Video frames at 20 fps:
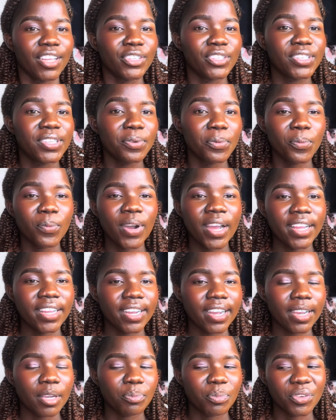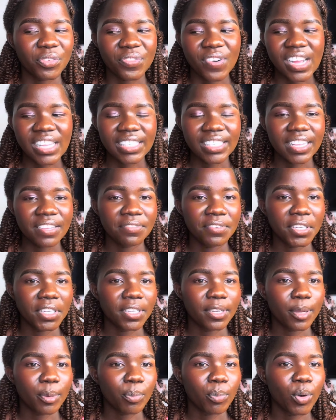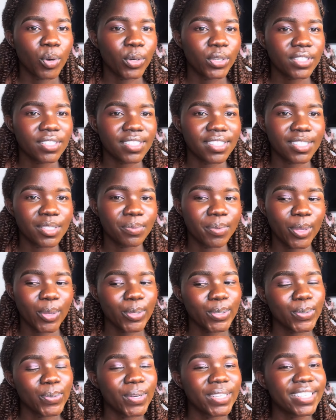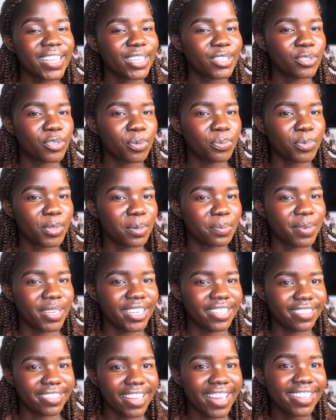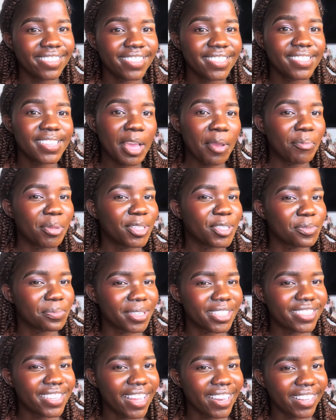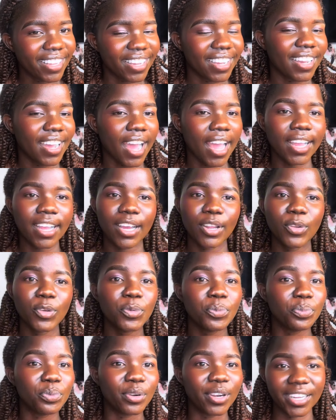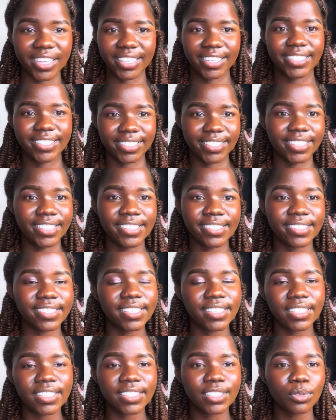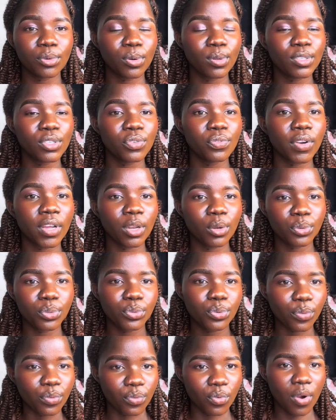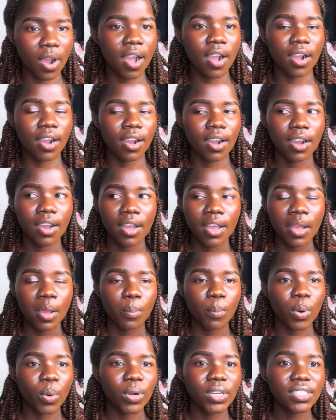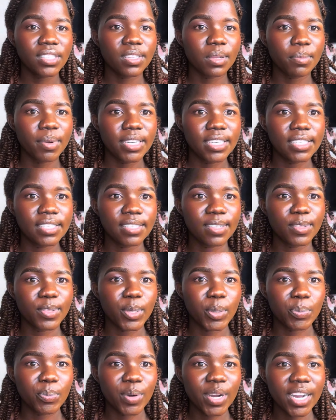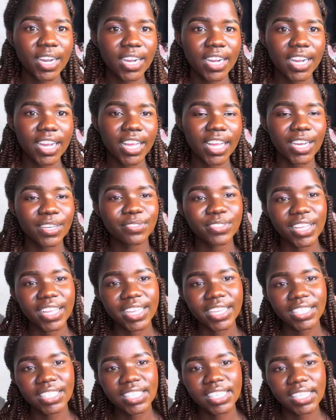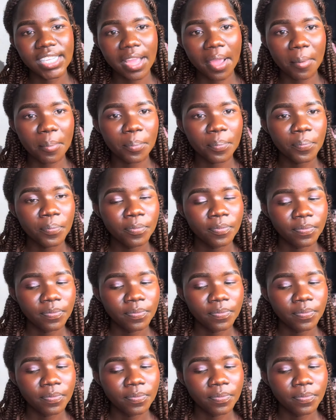see why I prefer saving in a box is because once I drop the money, and this time it's metallic, I cannot break it easily. It calls for a lot of work. But once the money is in the bank, I have the ATM,